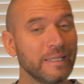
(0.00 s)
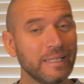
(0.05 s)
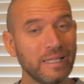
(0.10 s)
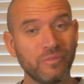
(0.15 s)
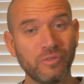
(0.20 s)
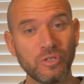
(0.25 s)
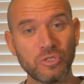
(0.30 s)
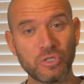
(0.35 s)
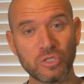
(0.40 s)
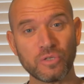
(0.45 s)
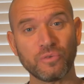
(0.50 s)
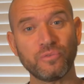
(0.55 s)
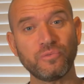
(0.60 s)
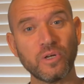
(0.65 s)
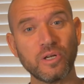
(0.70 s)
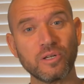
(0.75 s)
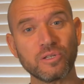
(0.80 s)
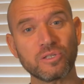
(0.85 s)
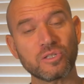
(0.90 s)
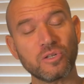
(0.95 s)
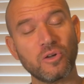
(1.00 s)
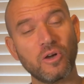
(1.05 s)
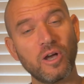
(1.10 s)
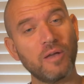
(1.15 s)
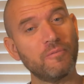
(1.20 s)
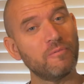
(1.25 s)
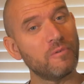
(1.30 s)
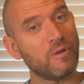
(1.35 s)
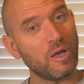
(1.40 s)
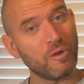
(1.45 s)
If this is your first
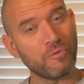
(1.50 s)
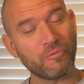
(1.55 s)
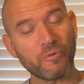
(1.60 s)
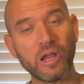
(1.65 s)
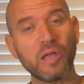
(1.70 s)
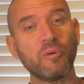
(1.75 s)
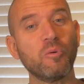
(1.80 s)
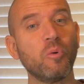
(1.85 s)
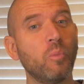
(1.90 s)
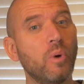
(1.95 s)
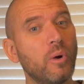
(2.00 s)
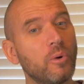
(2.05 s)
time, a very warm